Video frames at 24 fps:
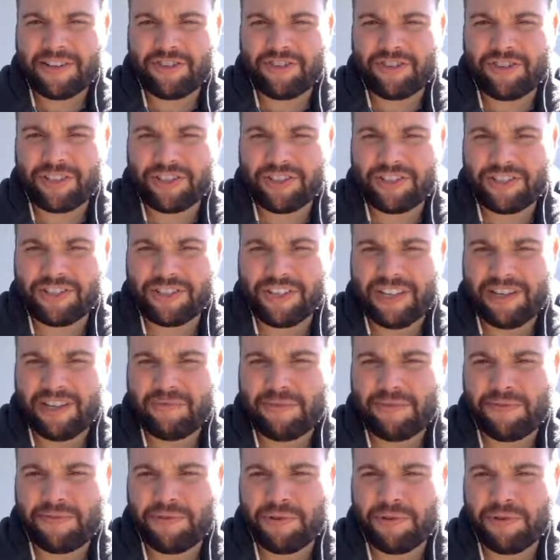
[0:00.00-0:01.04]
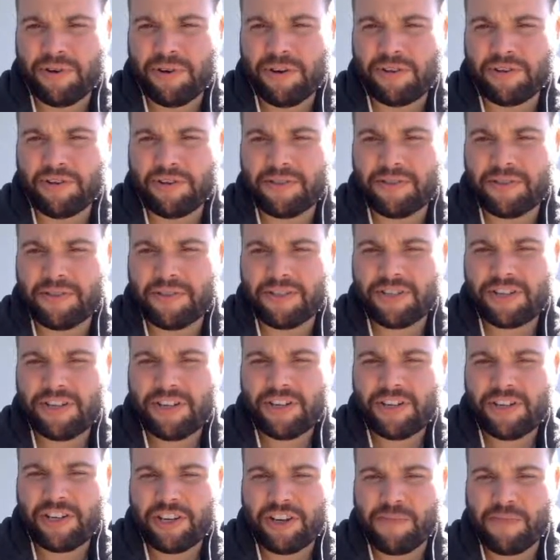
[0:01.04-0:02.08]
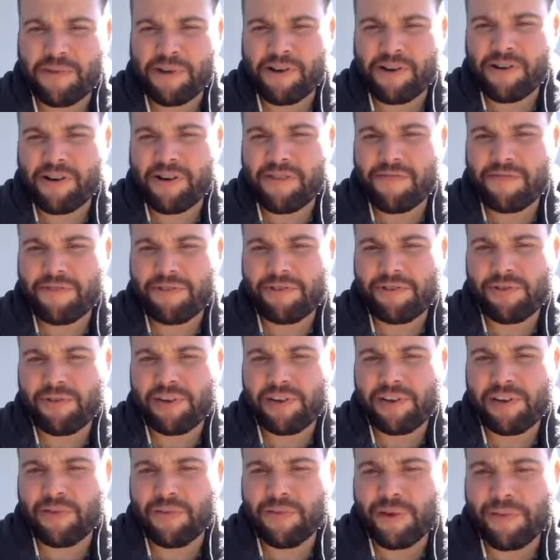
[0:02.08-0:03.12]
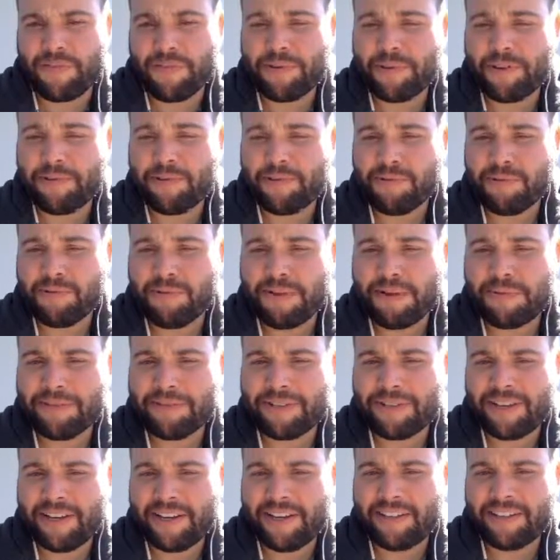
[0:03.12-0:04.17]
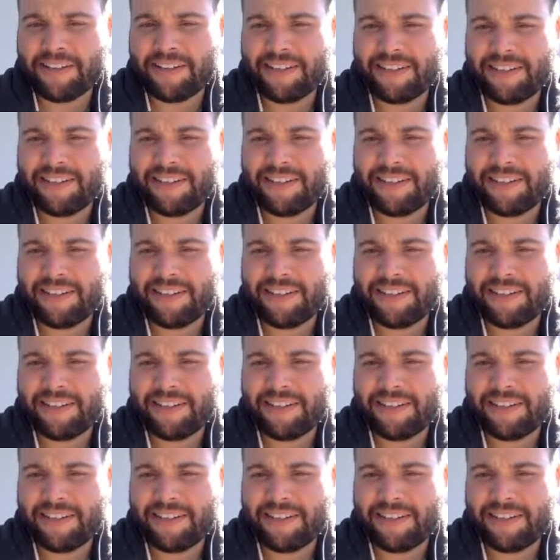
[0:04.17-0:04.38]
just to save a few dollars? You're better off with going a reputable website